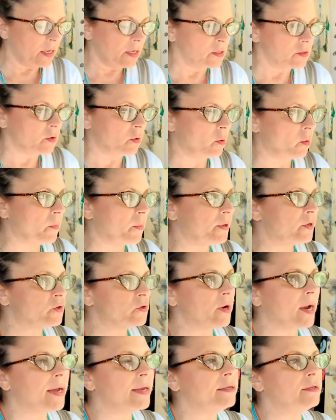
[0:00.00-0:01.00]
So what we're
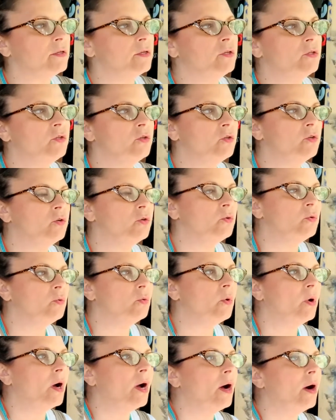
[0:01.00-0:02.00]
trying to do
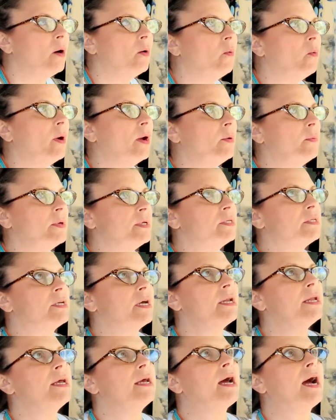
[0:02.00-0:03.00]
when we
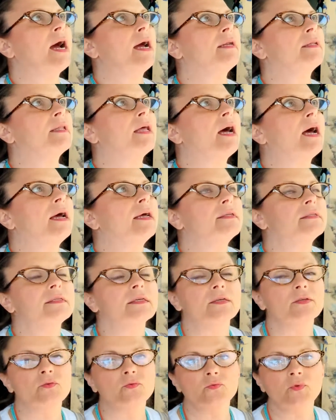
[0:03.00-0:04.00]
study guidelines
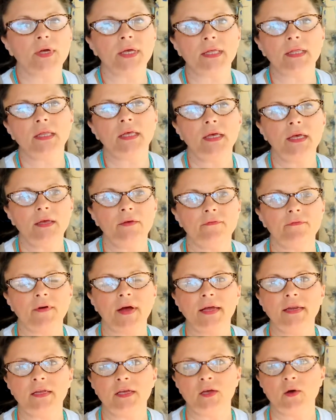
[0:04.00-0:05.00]
is really
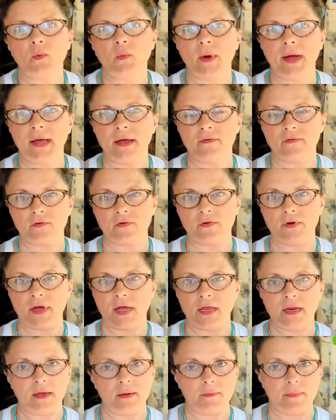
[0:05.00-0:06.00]
finding a way of
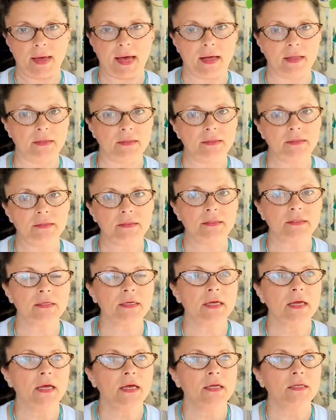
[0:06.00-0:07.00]
creating balance.
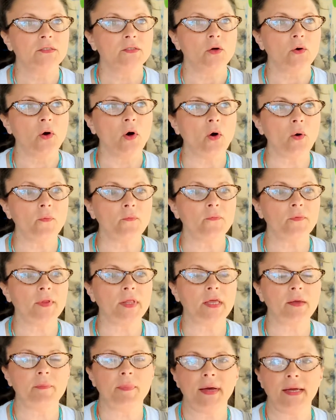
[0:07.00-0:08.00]
So
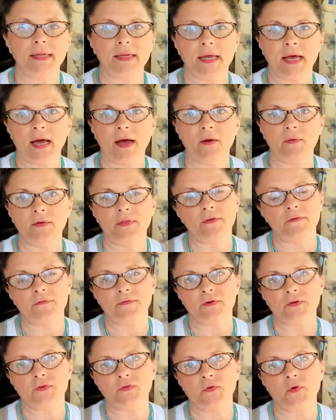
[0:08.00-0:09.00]
hopefully by now in the
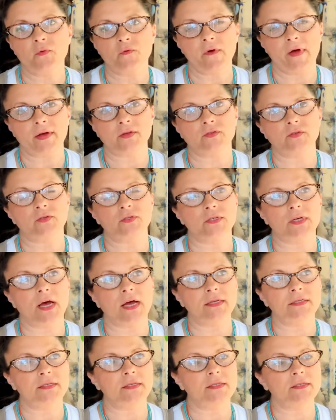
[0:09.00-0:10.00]
first few
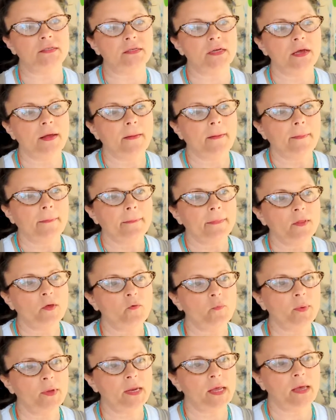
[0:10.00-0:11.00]
exercises,
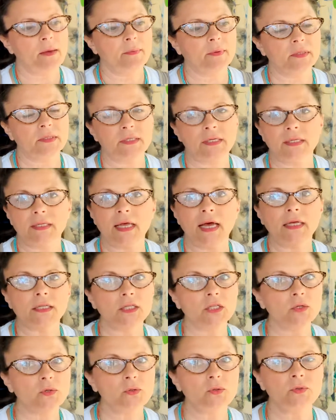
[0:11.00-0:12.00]
you've been able to let
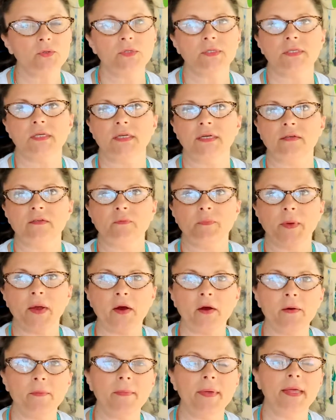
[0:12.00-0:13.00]
loose and
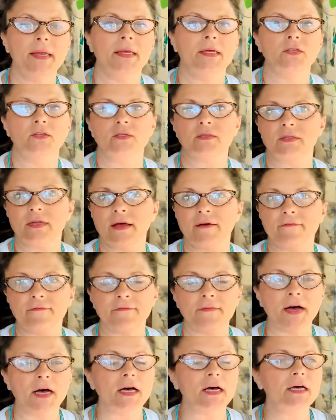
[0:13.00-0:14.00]
experiment and just have
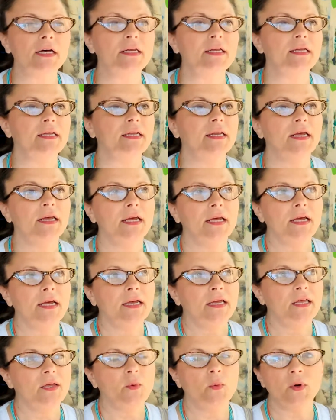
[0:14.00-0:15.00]
fun, and
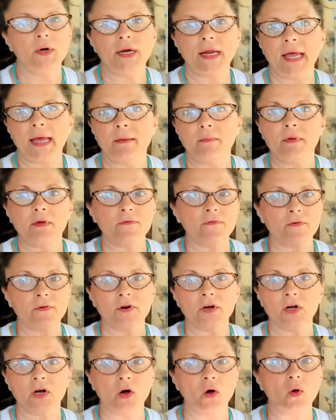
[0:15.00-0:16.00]
you weren't aiming
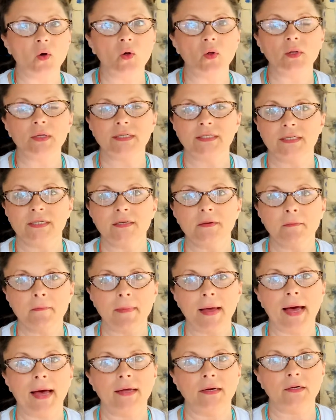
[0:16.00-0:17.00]
for a goal, it didn't
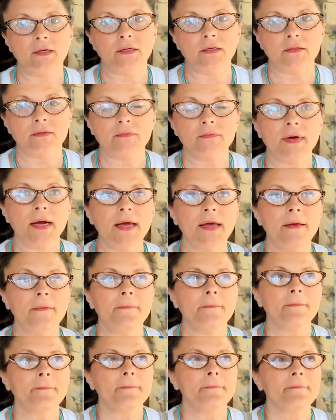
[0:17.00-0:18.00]
matter, right?
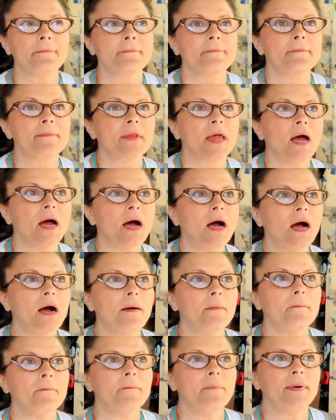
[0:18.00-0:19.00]

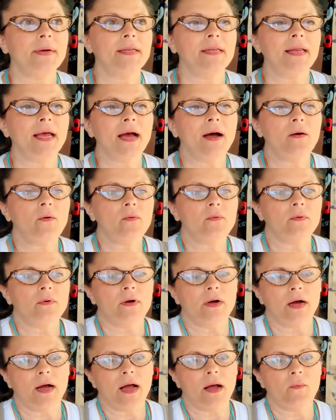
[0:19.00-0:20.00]
But now
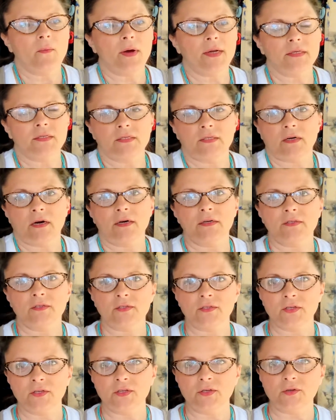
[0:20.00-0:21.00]
I want to start
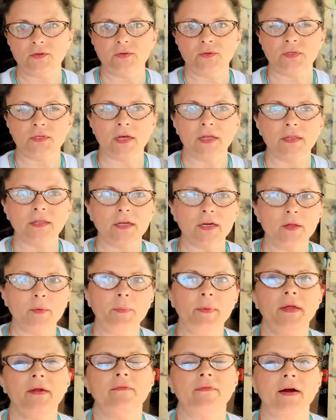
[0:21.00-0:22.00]
us to use a little
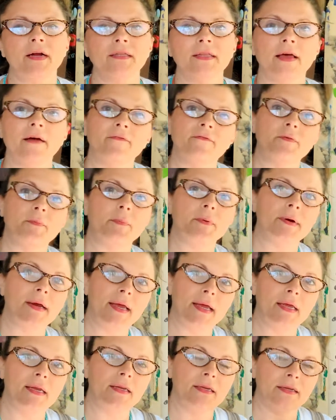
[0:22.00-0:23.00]
bit of our left
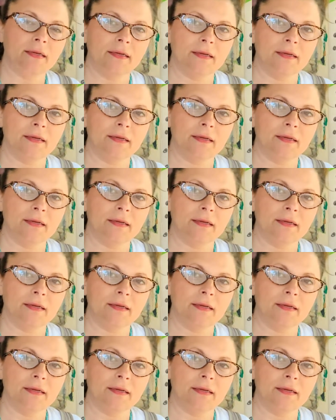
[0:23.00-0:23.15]
brain.